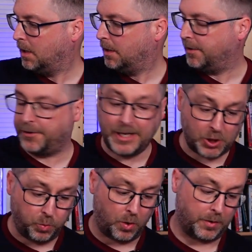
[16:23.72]

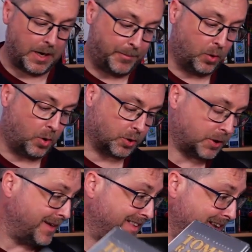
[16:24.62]
This one I bought.
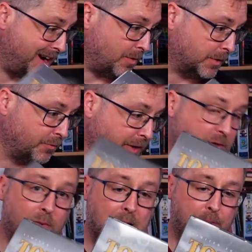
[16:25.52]
Now, the
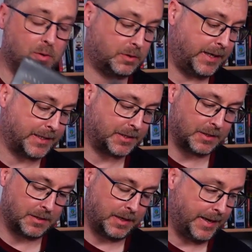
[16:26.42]
reason why I bought this
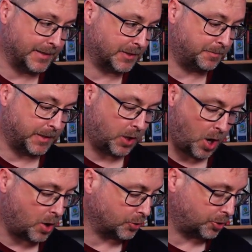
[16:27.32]
is
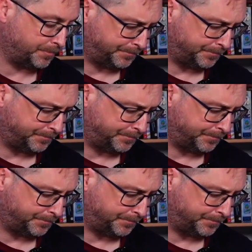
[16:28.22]
because